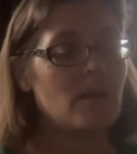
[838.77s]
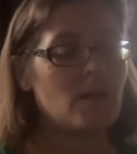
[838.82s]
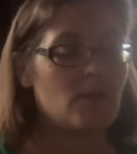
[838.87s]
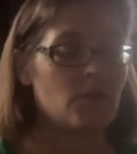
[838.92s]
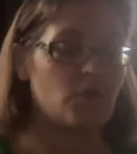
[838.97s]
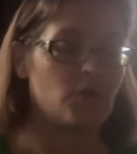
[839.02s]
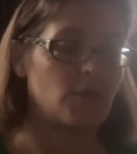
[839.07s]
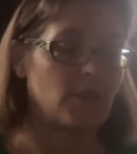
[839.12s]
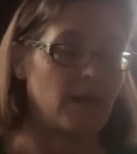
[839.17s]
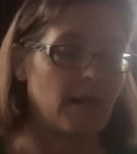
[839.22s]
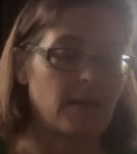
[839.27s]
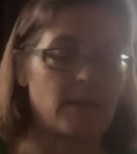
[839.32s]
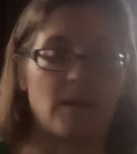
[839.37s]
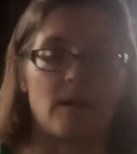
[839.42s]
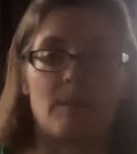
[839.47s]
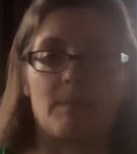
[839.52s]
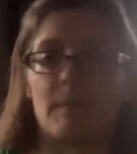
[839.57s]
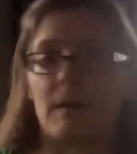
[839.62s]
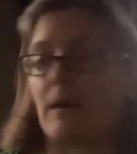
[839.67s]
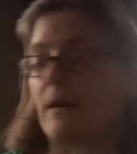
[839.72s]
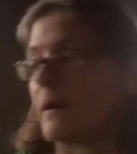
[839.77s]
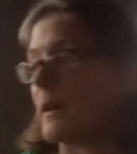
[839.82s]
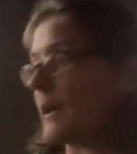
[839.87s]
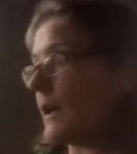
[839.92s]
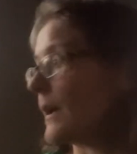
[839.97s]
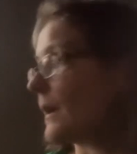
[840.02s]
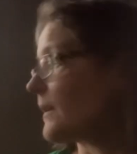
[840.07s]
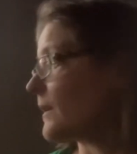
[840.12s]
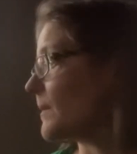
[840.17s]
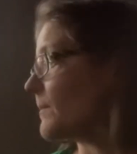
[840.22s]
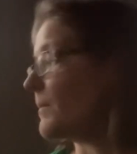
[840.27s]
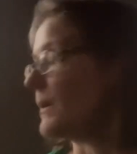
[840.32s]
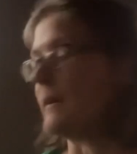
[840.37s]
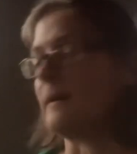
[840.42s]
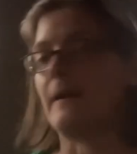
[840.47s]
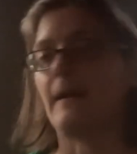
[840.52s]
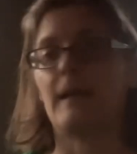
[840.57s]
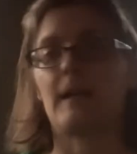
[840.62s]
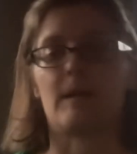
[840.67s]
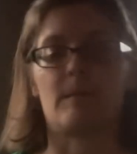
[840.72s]
Shock, Amari and the Big
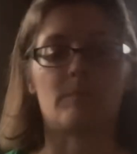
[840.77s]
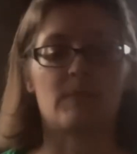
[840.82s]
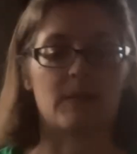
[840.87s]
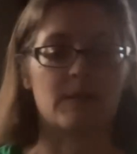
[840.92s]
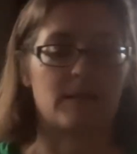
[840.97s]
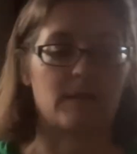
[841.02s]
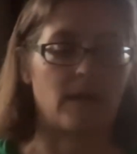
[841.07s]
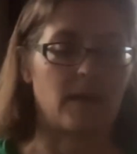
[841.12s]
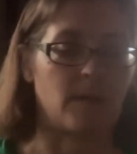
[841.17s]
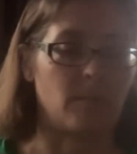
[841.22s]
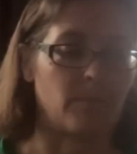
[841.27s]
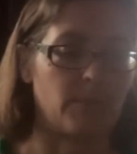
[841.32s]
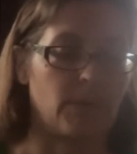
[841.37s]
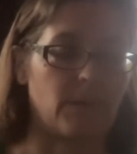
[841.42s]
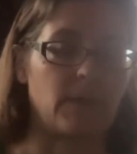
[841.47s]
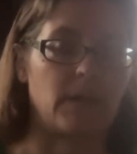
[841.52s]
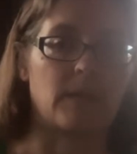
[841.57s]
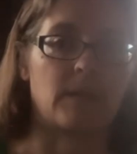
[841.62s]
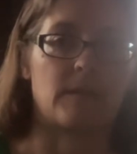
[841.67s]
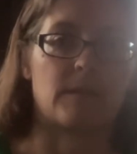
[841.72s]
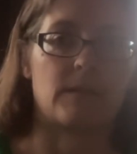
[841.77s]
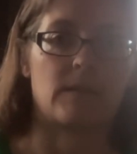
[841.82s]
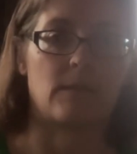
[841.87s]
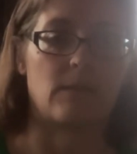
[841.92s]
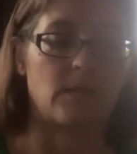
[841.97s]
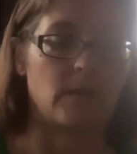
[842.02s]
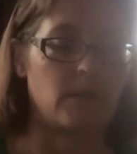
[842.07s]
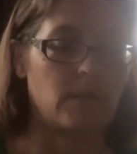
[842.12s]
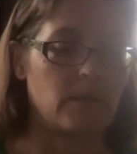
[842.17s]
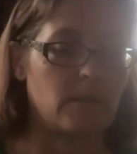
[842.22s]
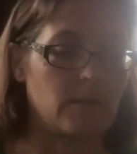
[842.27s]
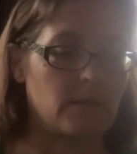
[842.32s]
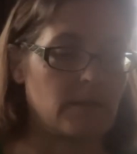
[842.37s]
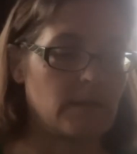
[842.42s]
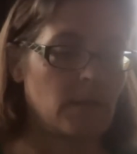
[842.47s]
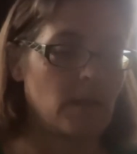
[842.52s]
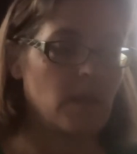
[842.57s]
Game, the second book in the series.